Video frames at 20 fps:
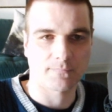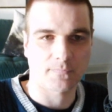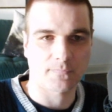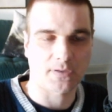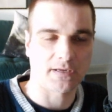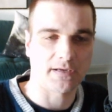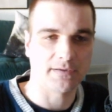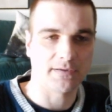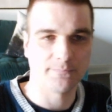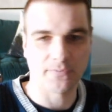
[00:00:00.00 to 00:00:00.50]

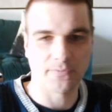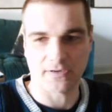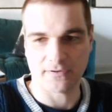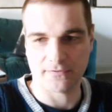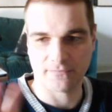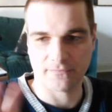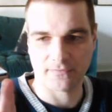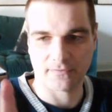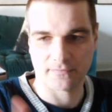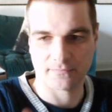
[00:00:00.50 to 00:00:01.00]

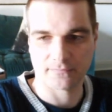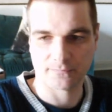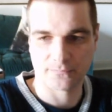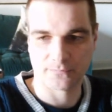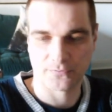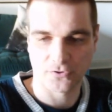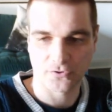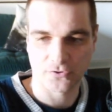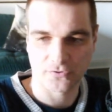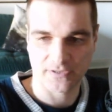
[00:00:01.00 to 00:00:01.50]
I
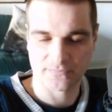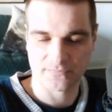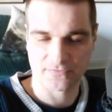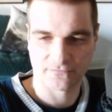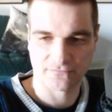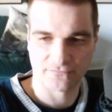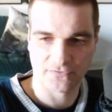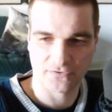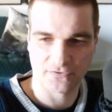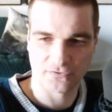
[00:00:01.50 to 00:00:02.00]
programmed a
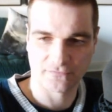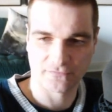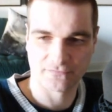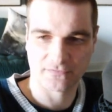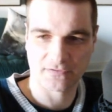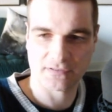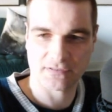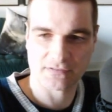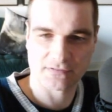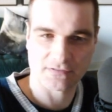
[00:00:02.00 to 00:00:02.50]
few of
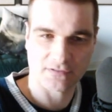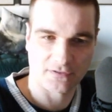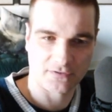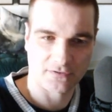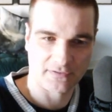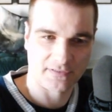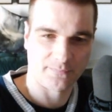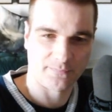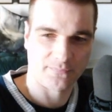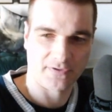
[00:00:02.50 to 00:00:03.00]
these
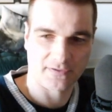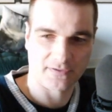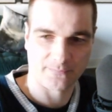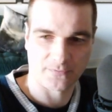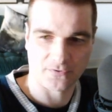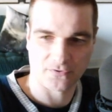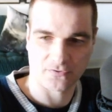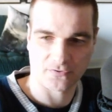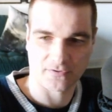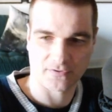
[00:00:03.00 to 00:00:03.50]
already
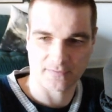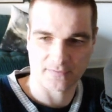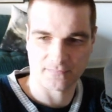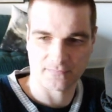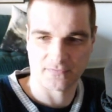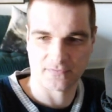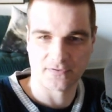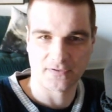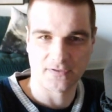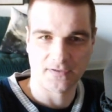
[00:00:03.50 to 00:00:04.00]

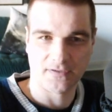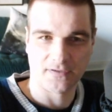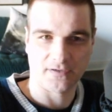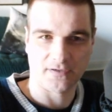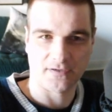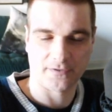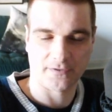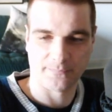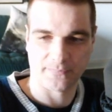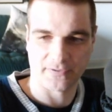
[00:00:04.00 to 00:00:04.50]
pre-programmed
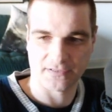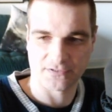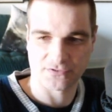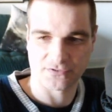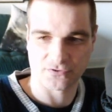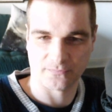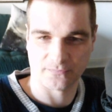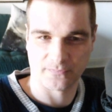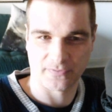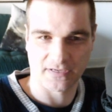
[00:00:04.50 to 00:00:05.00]

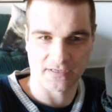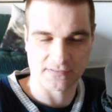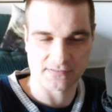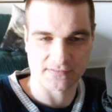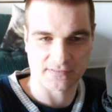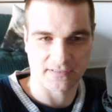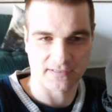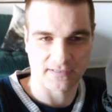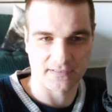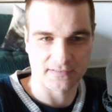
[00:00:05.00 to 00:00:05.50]
arpeggio
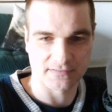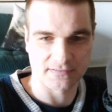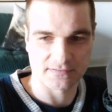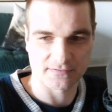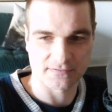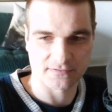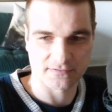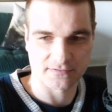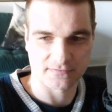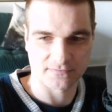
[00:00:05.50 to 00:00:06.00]
bass
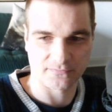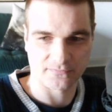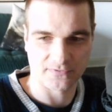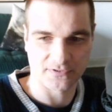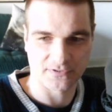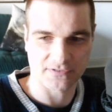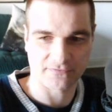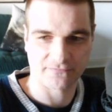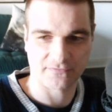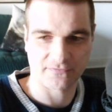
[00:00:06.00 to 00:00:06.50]
lines,
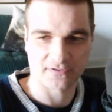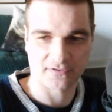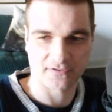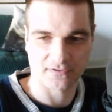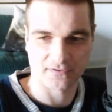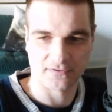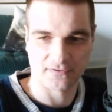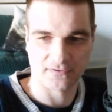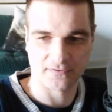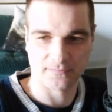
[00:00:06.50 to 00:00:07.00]
which I think
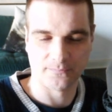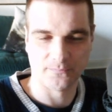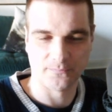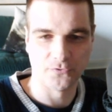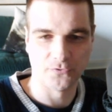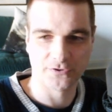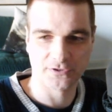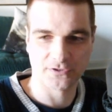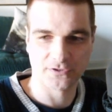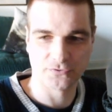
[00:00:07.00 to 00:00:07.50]
are
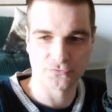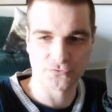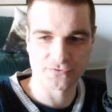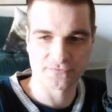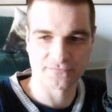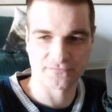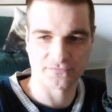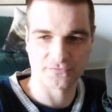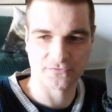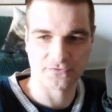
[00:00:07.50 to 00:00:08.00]
more
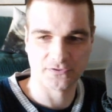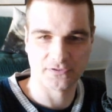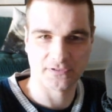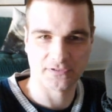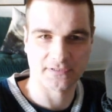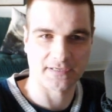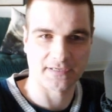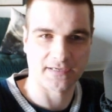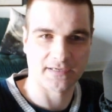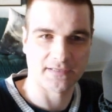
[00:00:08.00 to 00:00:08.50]
useful
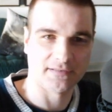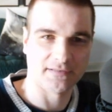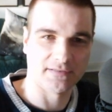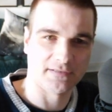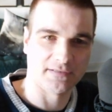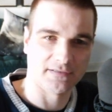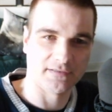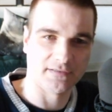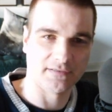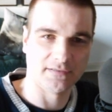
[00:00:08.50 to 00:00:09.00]
than
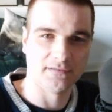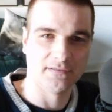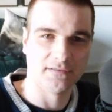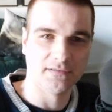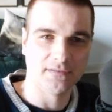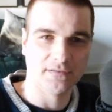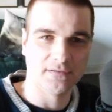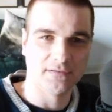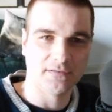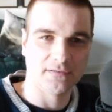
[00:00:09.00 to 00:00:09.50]
the
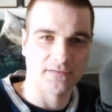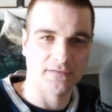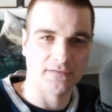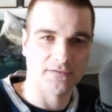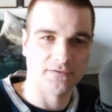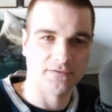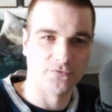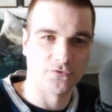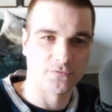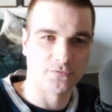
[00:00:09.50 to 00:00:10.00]

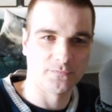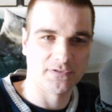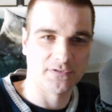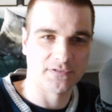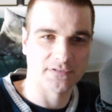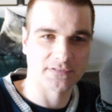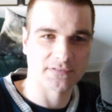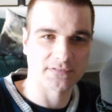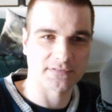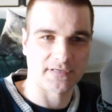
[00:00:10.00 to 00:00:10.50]

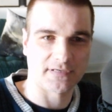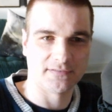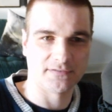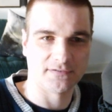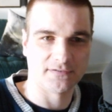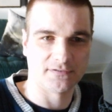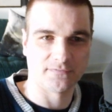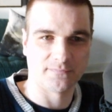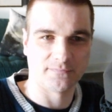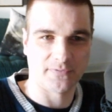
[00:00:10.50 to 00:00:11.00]
normal
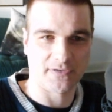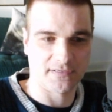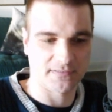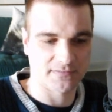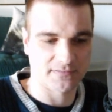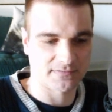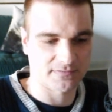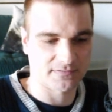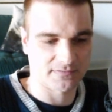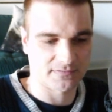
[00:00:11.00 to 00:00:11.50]
standard
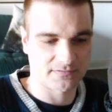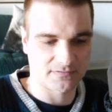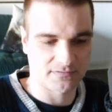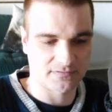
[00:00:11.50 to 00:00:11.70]
basses,